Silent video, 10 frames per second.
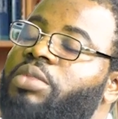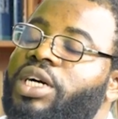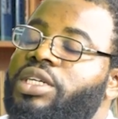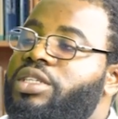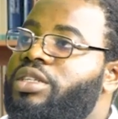
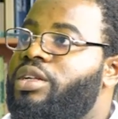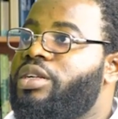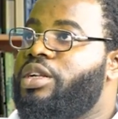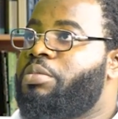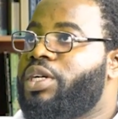by
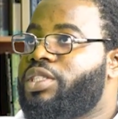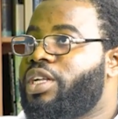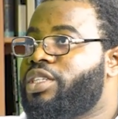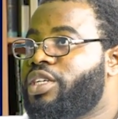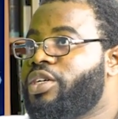Leopard
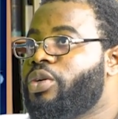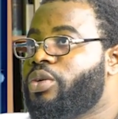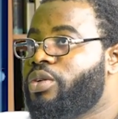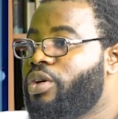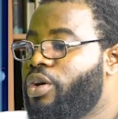Seda
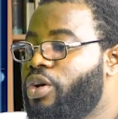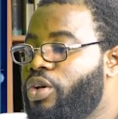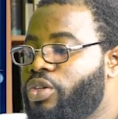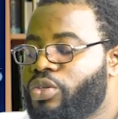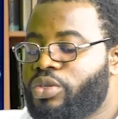Senghor.
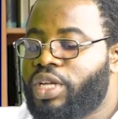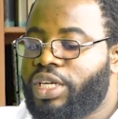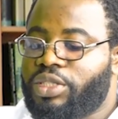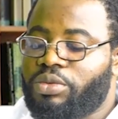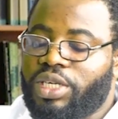So
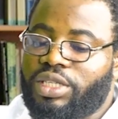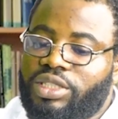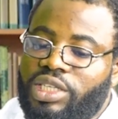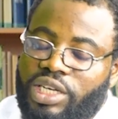that's where his